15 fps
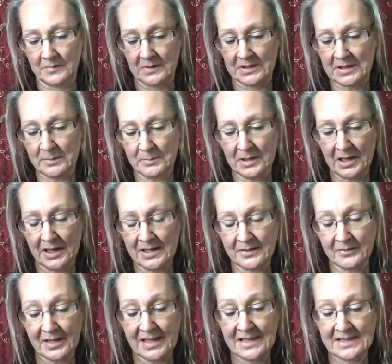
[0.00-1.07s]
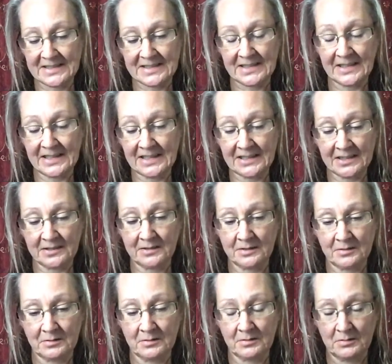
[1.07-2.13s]
some kind of insight
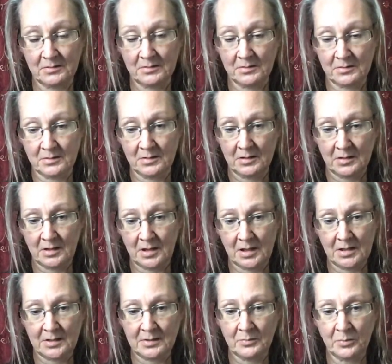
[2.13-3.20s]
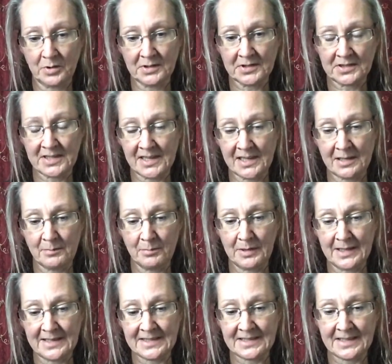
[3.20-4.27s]
into what's taking
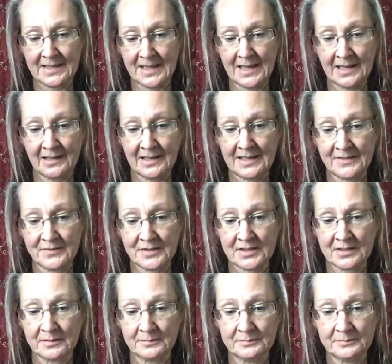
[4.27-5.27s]
place in their lives?